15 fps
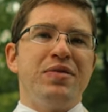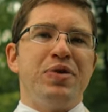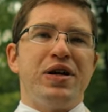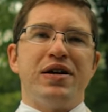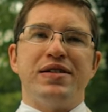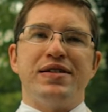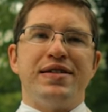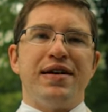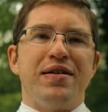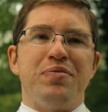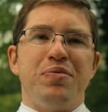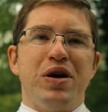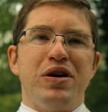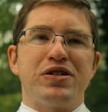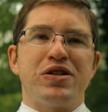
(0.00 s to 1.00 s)
because
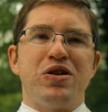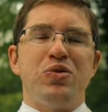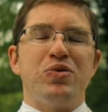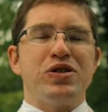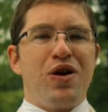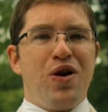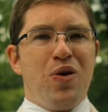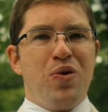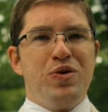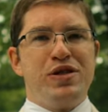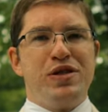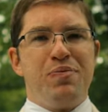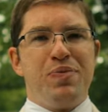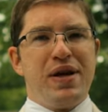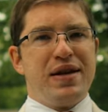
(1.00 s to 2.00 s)
Don Bosco was
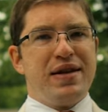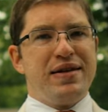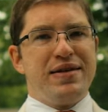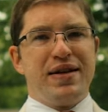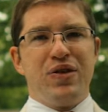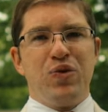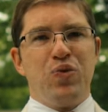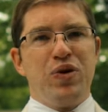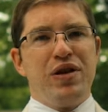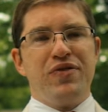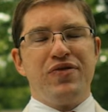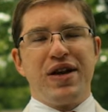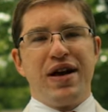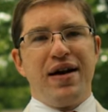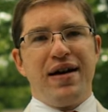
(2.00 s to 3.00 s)
always dependent on the will
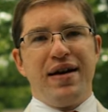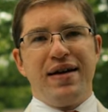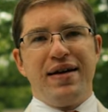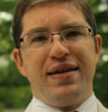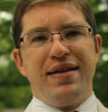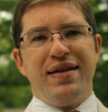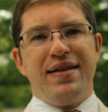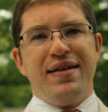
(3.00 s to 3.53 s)
of God.